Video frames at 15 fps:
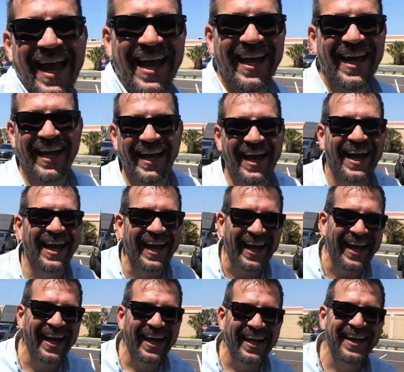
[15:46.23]

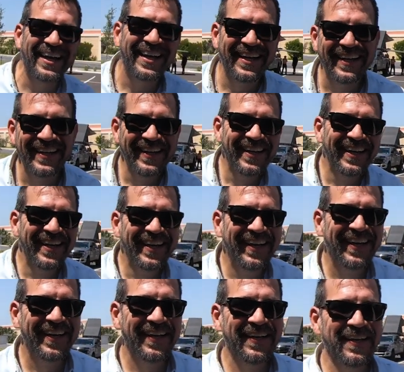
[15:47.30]
Yeah,
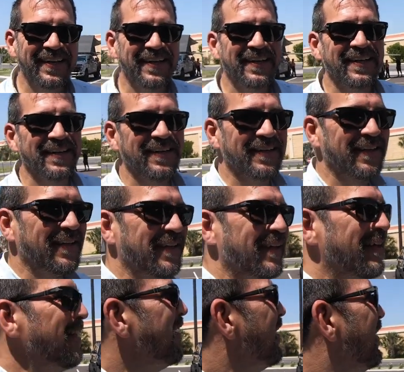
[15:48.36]
that is the truth,
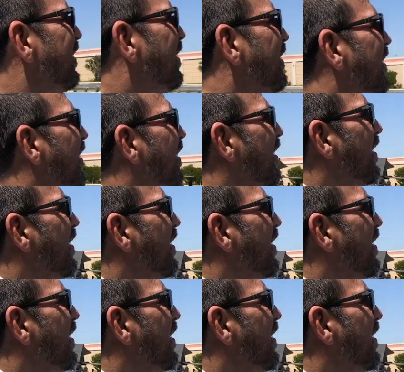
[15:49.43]
bro.